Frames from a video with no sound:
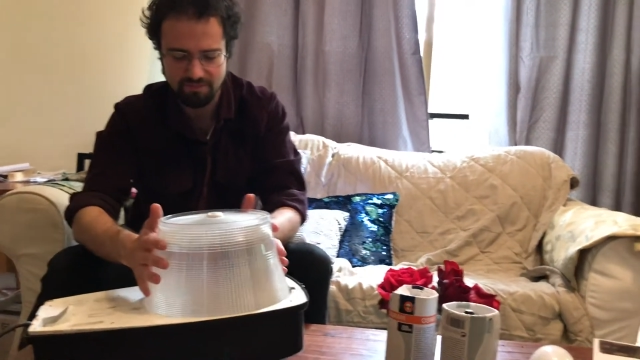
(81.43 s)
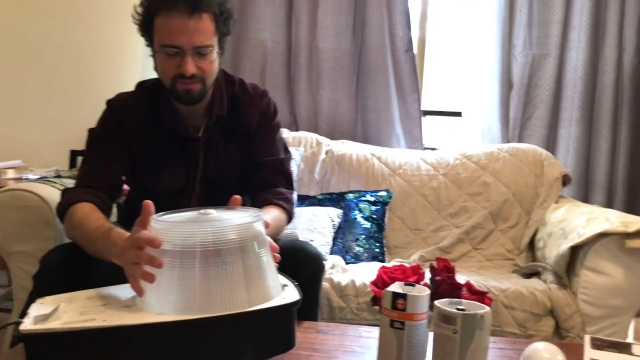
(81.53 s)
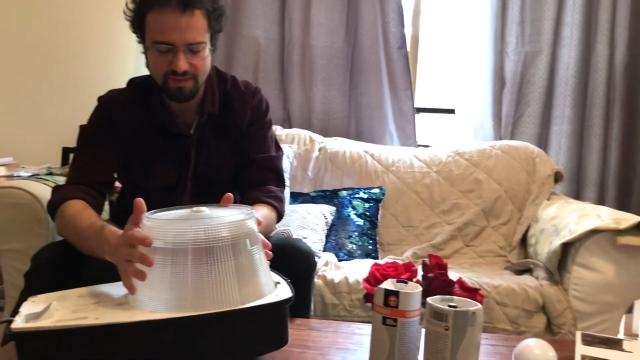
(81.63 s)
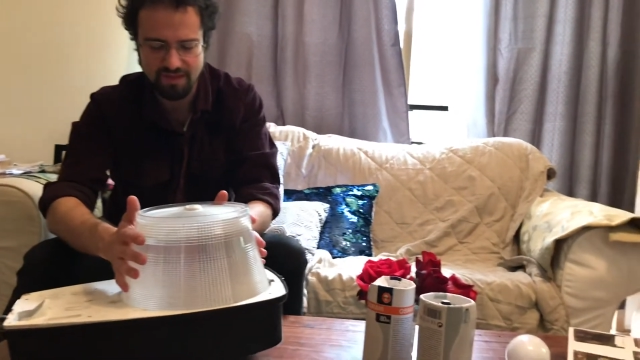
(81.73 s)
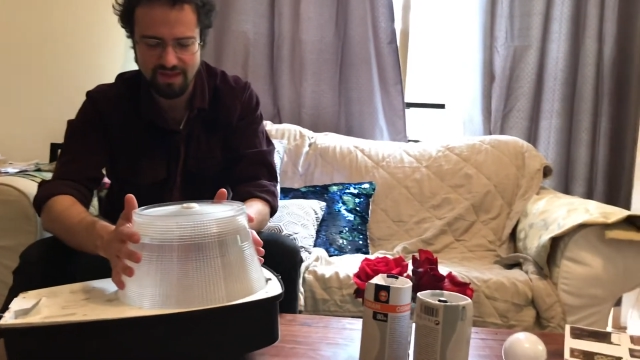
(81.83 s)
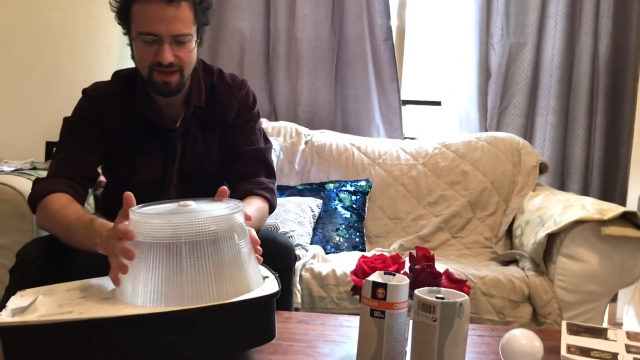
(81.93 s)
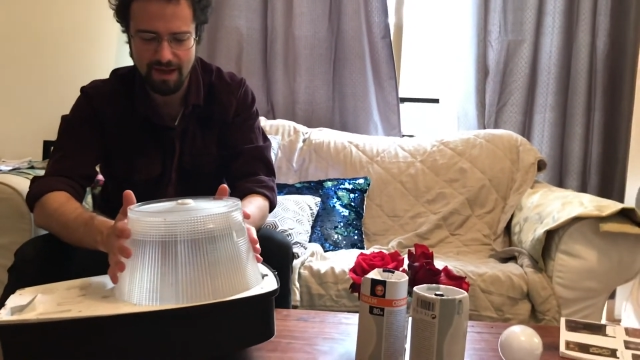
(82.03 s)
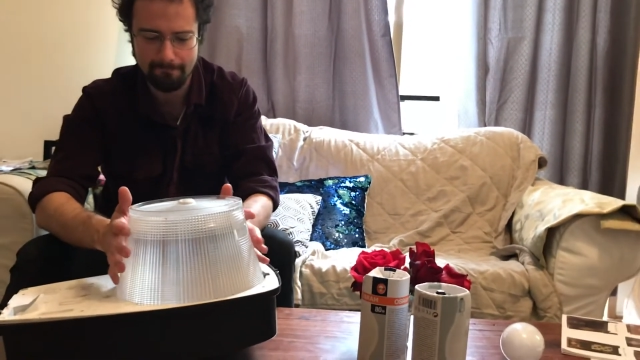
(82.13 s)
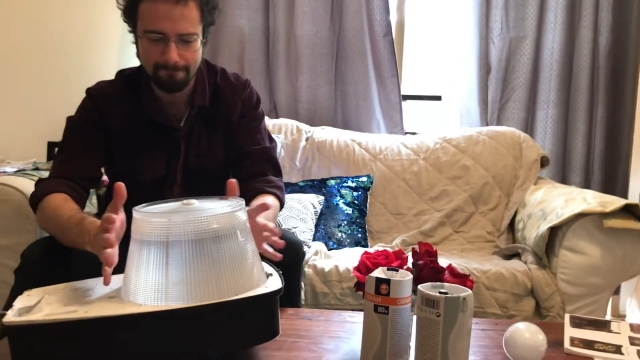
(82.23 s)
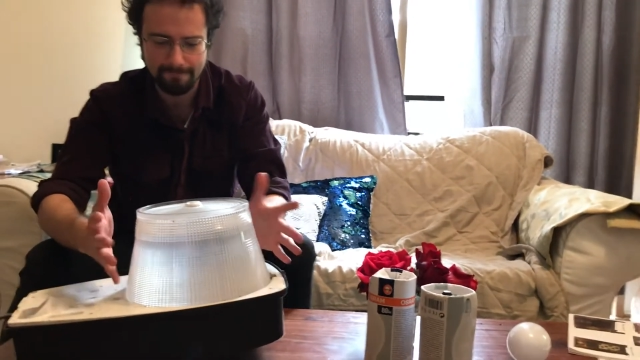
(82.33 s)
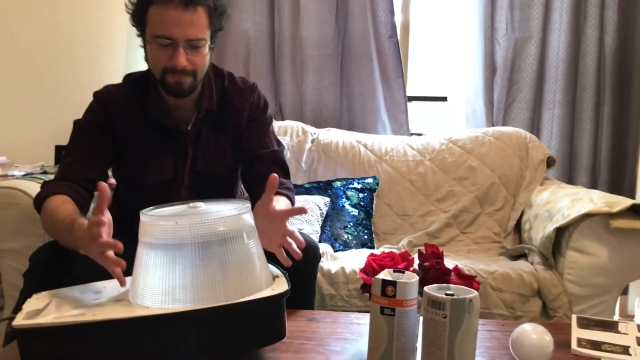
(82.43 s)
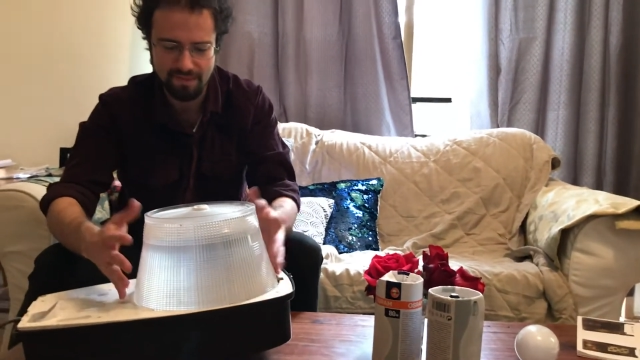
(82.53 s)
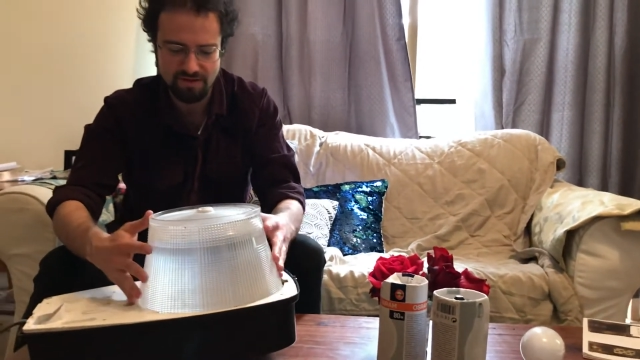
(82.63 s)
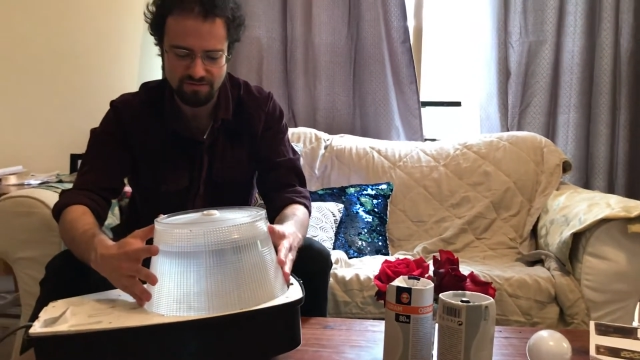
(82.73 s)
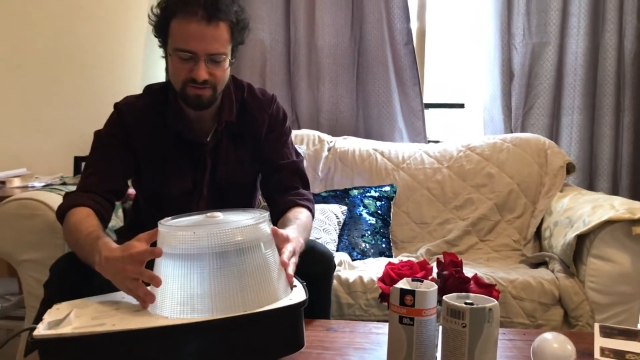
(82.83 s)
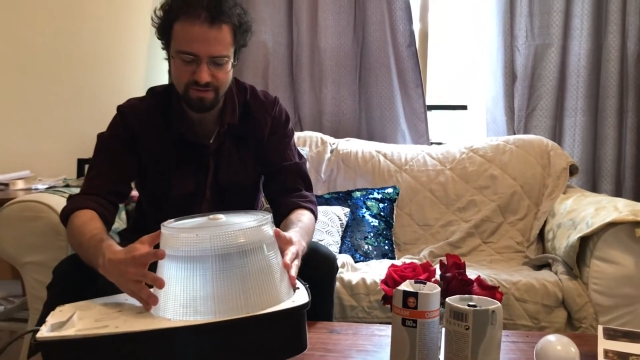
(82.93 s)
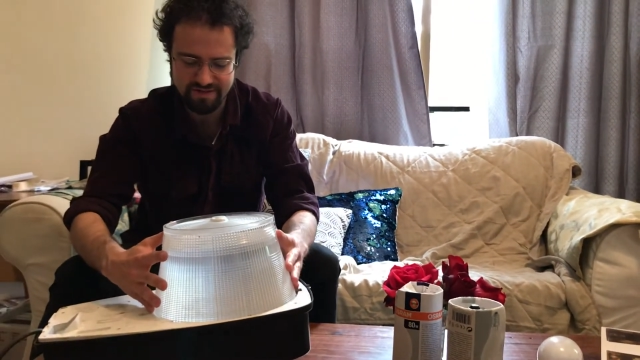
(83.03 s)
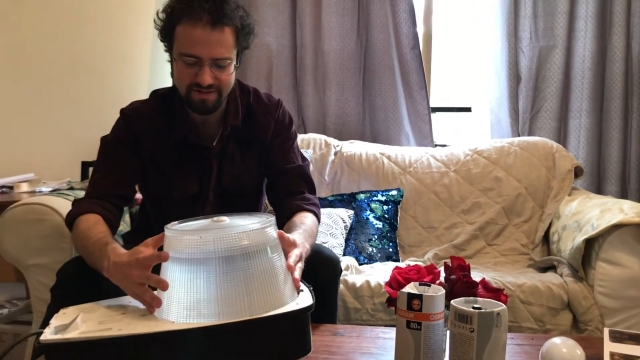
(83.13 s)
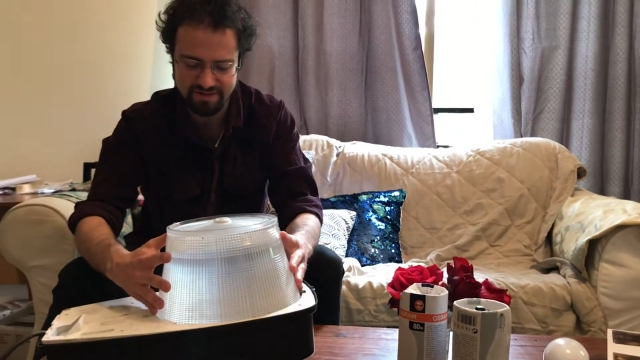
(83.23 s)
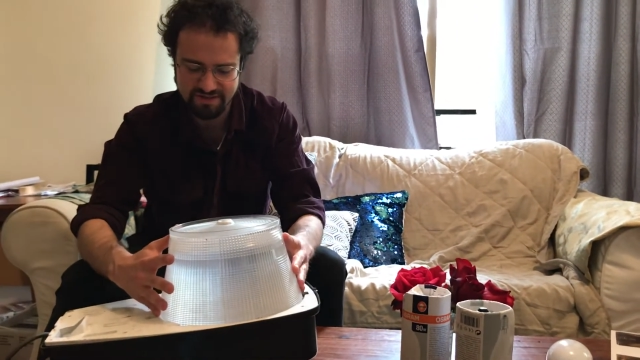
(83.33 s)
The
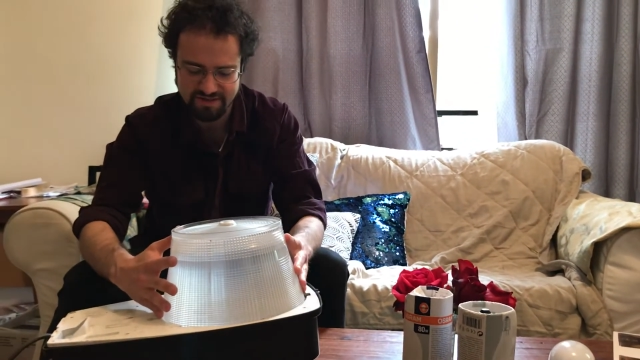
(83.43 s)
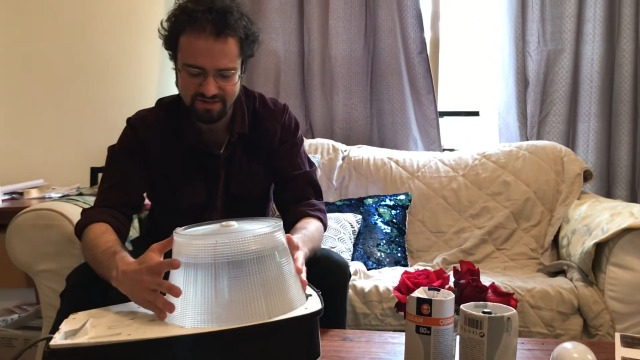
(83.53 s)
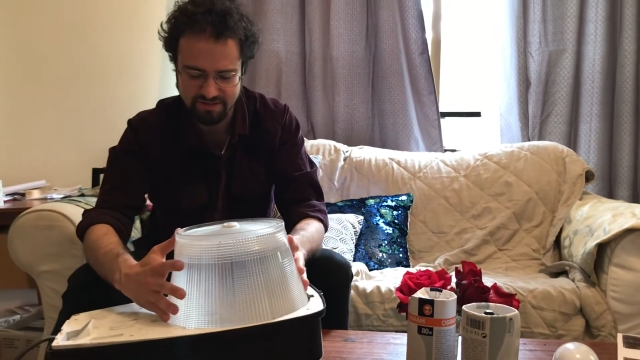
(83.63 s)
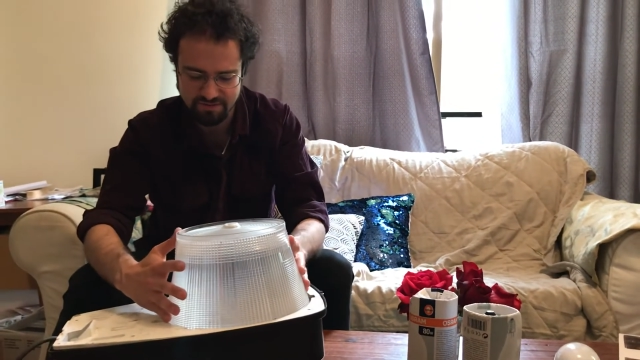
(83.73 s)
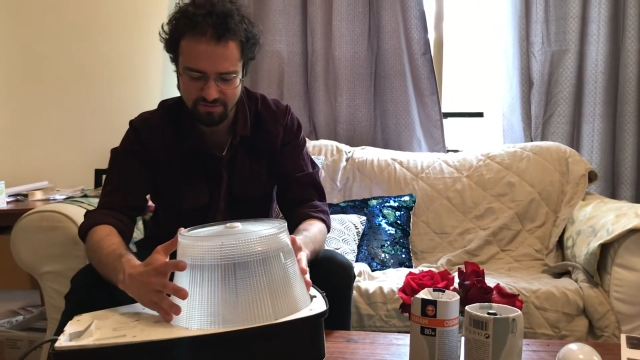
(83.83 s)
diffuser just sort